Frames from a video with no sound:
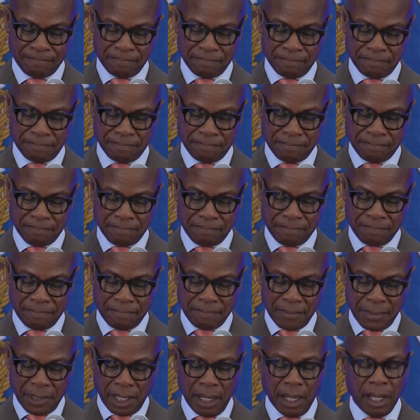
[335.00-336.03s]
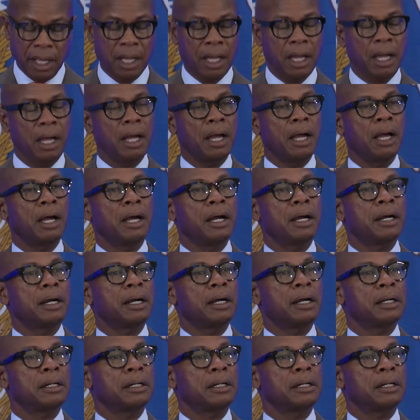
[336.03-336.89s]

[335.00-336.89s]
[no speech]